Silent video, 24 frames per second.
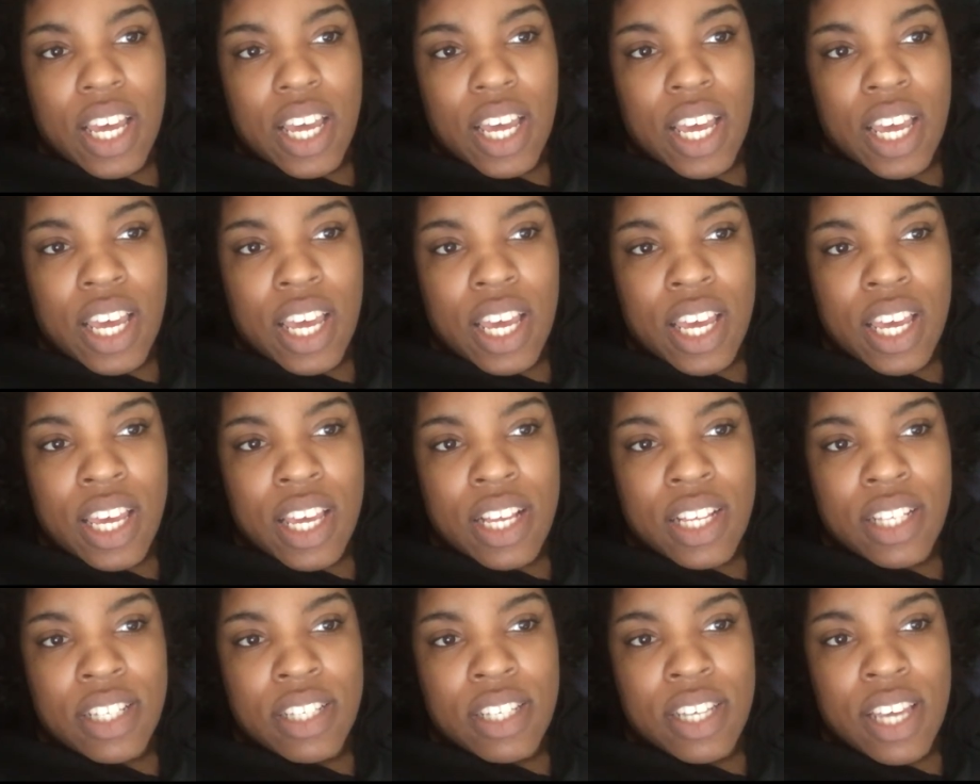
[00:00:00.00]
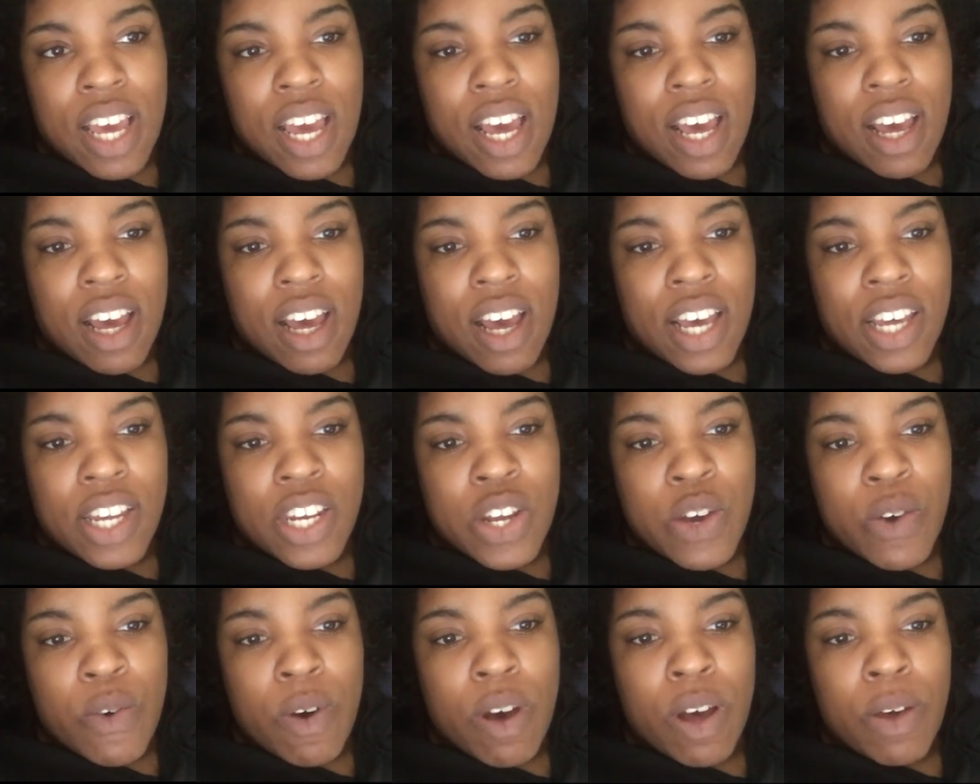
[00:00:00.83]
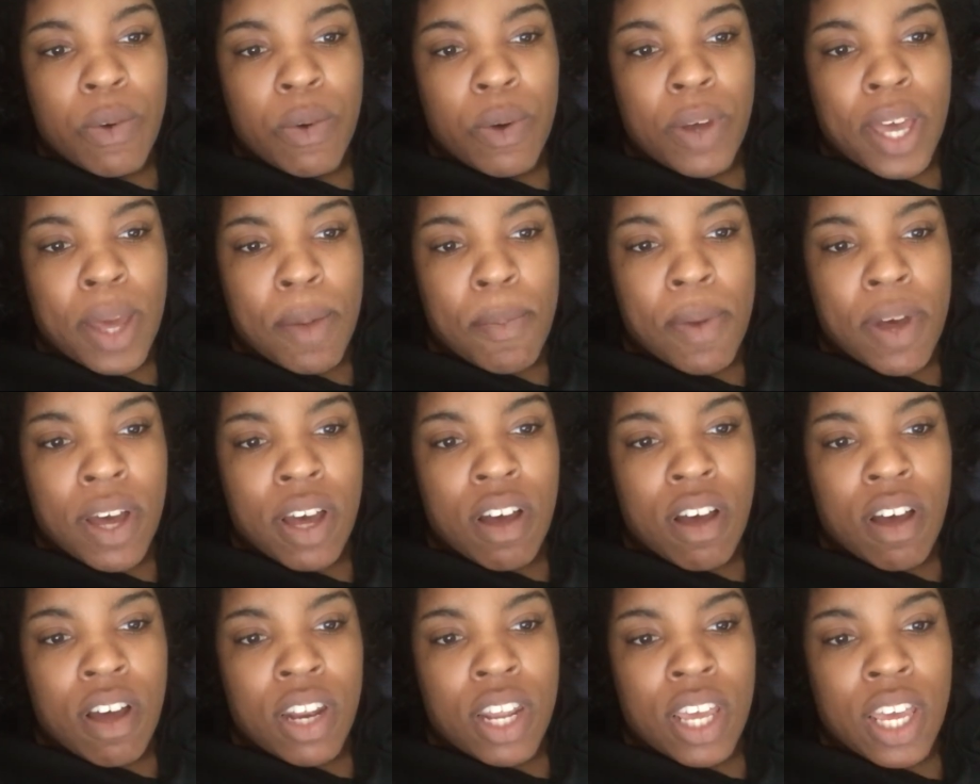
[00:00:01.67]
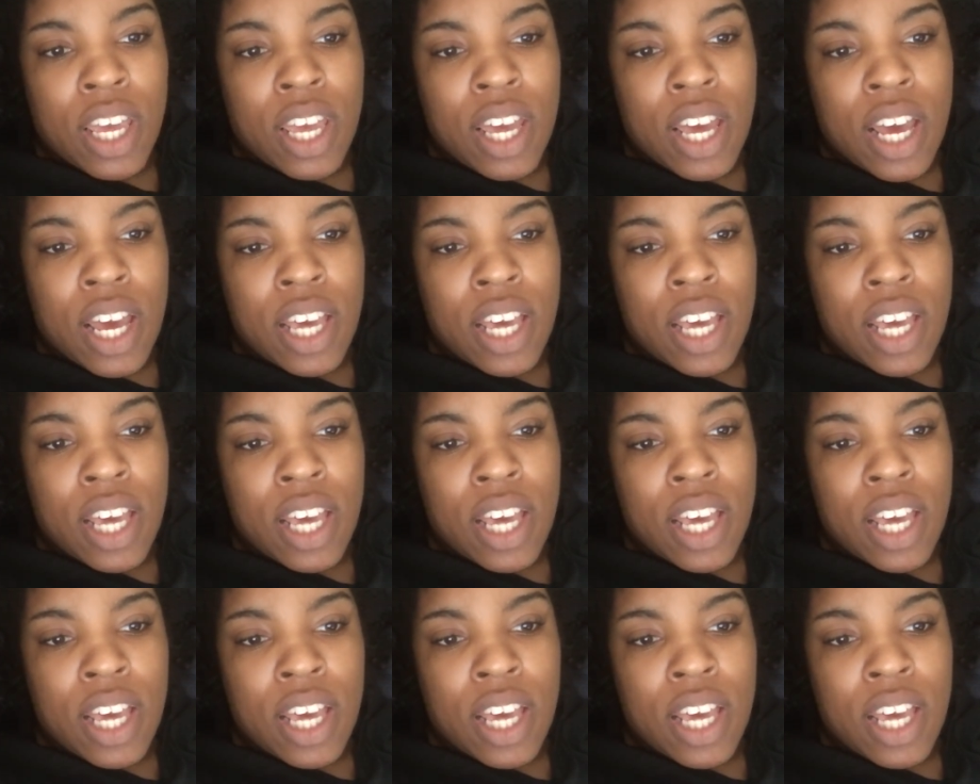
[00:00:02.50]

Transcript: And yeah, I know I will get back on it.